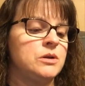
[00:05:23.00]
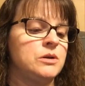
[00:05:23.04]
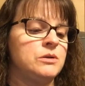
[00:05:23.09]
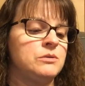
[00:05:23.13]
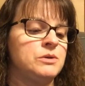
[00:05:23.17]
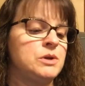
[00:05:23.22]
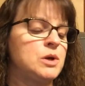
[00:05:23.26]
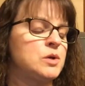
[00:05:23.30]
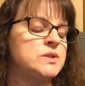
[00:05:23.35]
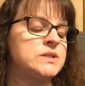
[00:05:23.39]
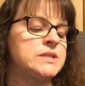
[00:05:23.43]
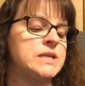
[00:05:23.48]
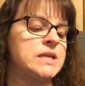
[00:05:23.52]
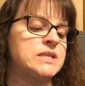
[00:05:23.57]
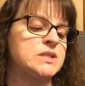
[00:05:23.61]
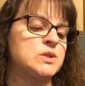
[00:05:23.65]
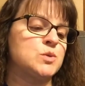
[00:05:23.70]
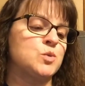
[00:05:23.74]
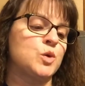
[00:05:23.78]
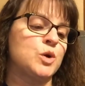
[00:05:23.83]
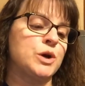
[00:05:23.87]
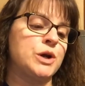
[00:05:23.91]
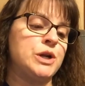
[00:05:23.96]
No sense
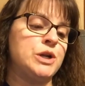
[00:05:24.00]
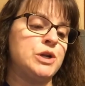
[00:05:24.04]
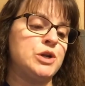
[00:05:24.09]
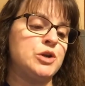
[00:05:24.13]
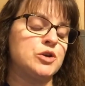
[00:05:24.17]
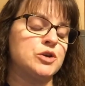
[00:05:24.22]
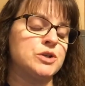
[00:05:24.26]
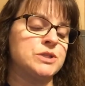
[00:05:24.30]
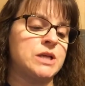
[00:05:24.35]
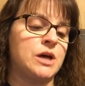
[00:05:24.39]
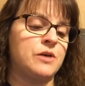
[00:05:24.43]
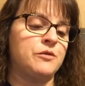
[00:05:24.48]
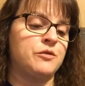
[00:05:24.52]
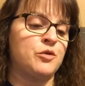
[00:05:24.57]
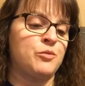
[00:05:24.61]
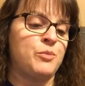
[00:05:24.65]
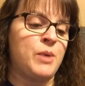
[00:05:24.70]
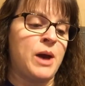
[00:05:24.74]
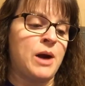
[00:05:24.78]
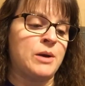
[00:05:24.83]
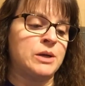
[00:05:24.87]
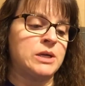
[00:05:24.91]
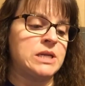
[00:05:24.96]
worrying yourself
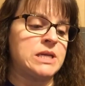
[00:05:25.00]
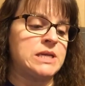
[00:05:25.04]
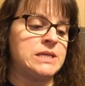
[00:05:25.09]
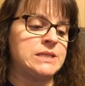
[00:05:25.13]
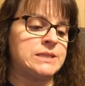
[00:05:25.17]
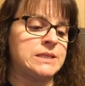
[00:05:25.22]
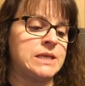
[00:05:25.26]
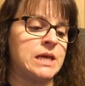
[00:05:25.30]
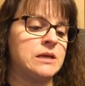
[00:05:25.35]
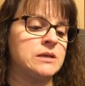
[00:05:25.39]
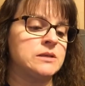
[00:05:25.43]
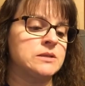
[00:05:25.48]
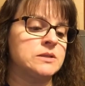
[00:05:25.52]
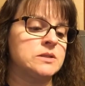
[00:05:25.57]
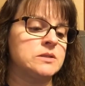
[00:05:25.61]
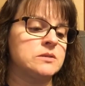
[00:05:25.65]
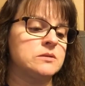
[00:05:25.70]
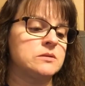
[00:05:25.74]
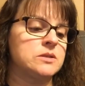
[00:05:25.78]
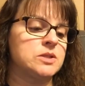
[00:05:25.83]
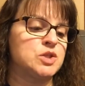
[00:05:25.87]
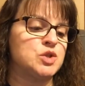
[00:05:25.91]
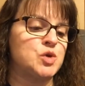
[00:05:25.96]
about it, he says,
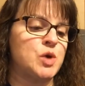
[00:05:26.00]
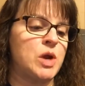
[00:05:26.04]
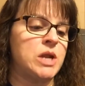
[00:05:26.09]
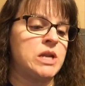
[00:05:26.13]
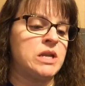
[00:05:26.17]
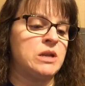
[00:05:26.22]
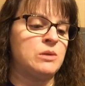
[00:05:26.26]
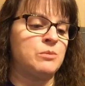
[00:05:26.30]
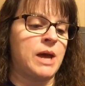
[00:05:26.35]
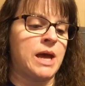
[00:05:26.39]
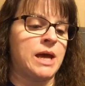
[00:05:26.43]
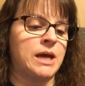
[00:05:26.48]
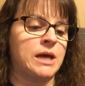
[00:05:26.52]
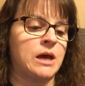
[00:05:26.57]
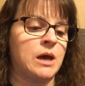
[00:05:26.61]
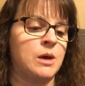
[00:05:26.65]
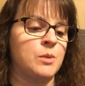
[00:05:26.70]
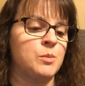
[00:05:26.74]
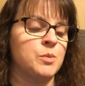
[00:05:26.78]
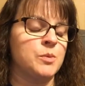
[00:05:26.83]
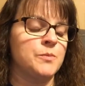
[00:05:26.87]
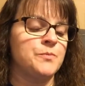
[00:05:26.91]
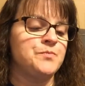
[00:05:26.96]
straightening back
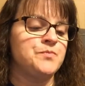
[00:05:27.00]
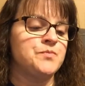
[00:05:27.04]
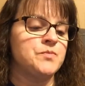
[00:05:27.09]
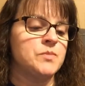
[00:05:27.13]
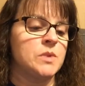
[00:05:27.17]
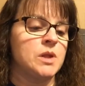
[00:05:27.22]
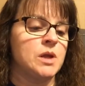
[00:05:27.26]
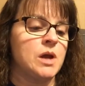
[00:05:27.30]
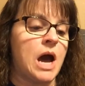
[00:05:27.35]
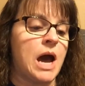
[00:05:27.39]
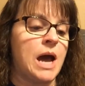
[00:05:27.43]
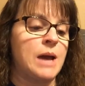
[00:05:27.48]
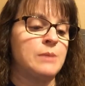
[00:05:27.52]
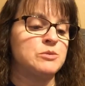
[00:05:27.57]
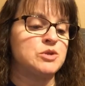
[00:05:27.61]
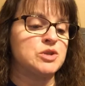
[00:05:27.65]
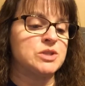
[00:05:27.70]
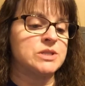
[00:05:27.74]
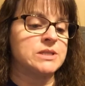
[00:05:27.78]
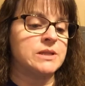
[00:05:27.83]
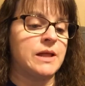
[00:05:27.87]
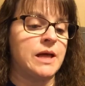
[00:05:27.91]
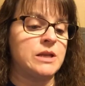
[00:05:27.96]
up. I'm
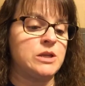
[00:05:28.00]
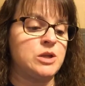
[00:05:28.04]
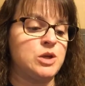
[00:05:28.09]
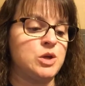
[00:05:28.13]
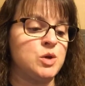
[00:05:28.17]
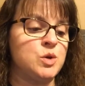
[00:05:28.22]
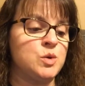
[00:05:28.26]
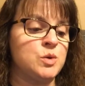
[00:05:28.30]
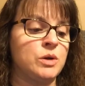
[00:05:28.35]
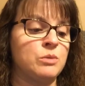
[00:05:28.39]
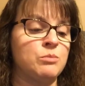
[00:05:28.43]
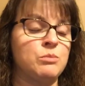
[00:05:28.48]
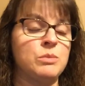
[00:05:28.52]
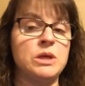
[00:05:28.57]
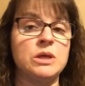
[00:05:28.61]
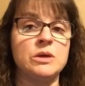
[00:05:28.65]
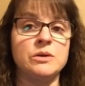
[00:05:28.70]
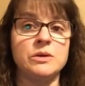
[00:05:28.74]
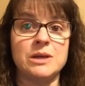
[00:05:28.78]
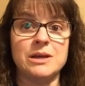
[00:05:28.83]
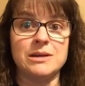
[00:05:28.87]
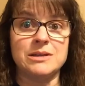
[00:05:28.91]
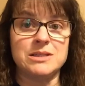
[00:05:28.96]
just glad you and
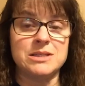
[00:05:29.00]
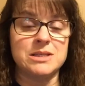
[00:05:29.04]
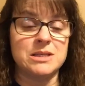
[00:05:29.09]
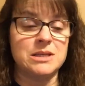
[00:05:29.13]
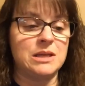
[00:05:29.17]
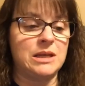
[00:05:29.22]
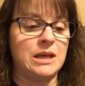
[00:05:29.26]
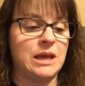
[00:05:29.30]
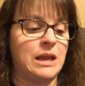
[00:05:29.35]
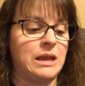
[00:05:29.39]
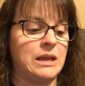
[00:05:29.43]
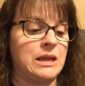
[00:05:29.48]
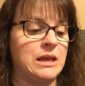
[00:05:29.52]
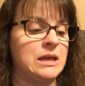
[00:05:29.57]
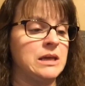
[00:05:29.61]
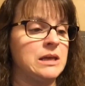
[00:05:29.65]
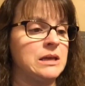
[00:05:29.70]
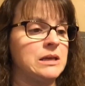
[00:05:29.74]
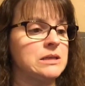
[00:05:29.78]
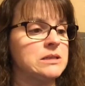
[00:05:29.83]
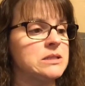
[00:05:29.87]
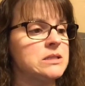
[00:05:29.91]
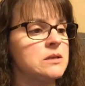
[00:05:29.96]
Amelia didn't get
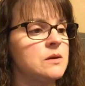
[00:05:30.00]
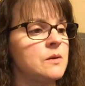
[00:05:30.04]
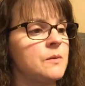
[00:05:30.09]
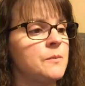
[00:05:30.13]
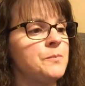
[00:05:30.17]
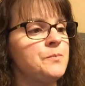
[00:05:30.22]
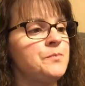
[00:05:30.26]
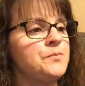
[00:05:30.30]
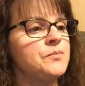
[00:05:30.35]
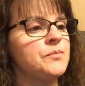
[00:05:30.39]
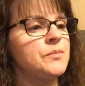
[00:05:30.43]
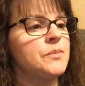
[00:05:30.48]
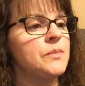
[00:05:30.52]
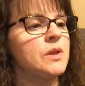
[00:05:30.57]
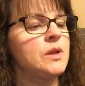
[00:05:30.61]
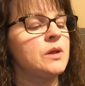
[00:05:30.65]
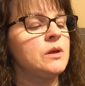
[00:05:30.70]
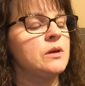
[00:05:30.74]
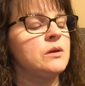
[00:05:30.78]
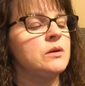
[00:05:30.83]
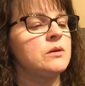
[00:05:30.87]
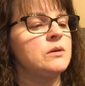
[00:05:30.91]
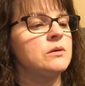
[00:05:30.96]
hit.
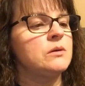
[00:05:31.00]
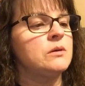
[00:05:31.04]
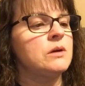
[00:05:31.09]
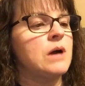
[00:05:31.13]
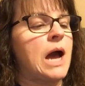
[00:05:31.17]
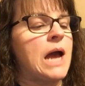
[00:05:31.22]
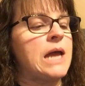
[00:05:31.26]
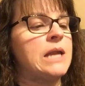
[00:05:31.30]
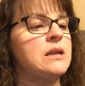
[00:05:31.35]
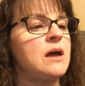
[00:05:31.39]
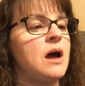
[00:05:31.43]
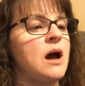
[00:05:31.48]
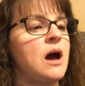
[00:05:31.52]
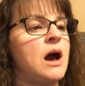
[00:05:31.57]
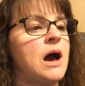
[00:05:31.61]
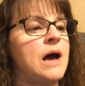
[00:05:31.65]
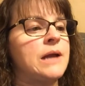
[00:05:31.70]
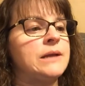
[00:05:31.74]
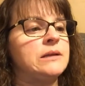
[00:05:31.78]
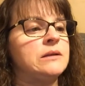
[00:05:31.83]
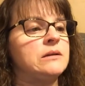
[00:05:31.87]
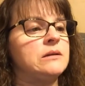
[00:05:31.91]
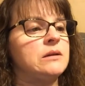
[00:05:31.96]
I
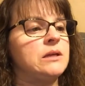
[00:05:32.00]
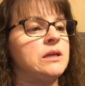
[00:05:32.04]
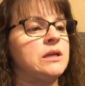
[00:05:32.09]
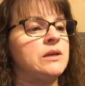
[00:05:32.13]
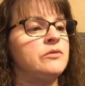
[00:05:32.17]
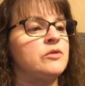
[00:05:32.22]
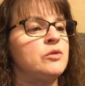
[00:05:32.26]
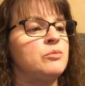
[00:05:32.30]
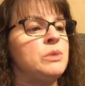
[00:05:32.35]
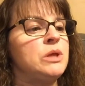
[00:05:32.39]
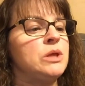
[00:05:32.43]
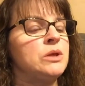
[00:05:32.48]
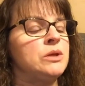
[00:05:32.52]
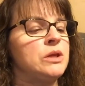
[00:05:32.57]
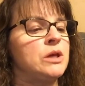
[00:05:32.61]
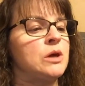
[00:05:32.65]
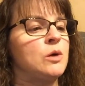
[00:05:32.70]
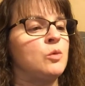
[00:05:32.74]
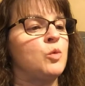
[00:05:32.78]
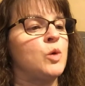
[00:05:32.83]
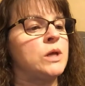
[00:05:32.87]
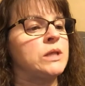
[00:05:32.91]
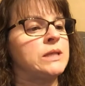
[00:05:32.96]
nod and give Amelia
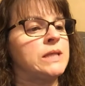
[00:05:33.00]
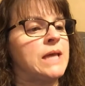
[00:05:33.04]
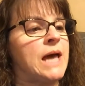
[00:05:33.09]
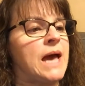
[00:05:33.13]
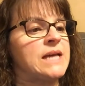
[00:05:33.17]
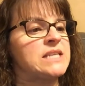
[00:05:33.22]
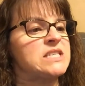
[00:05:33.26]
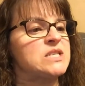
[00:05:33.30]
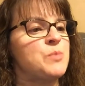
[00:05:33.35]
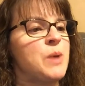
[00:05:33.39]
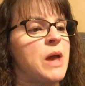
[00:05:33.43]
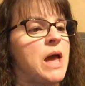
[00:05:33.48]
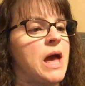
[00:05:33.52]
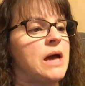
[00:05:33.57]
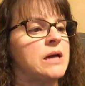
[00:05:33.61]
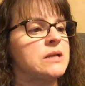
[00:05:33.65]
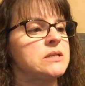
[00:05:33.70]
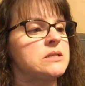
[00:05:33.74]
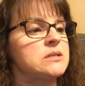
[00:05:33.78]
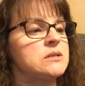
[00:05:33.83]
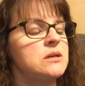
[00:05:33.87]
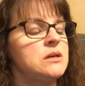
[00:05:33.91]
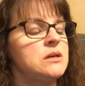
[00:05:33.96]
one last pat.